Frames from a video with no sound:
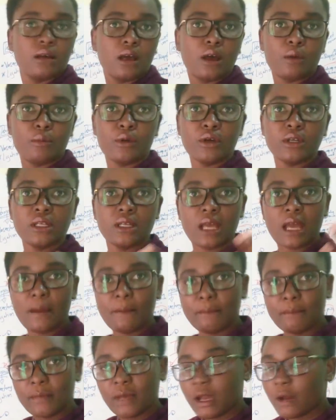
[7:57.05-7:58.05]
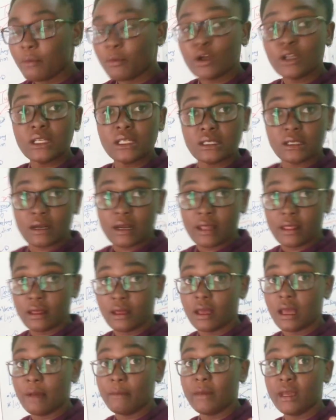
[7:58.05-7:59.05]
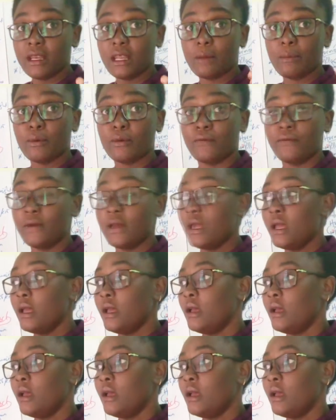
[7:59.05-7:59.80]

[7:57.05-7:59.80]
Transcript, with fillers: our body um, our bodies rather are made up of